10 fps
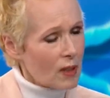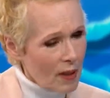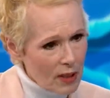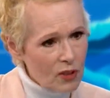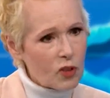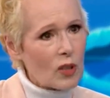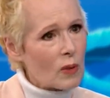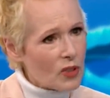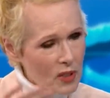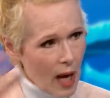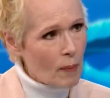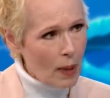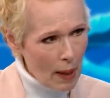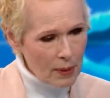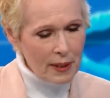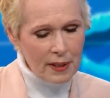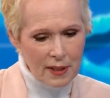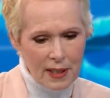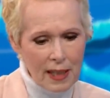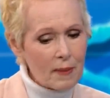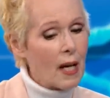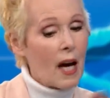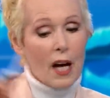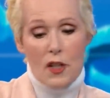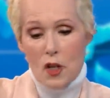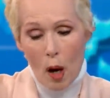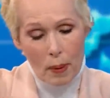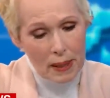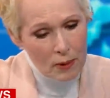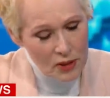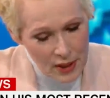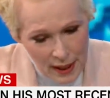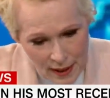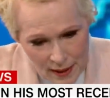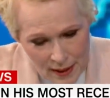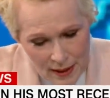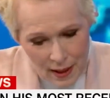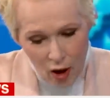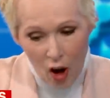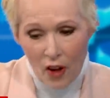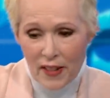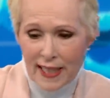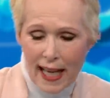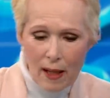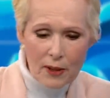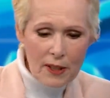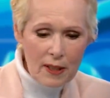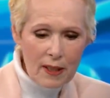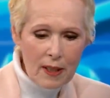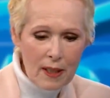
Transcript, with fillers: and this, the store was not popular at the time. Nobody was there on the counter.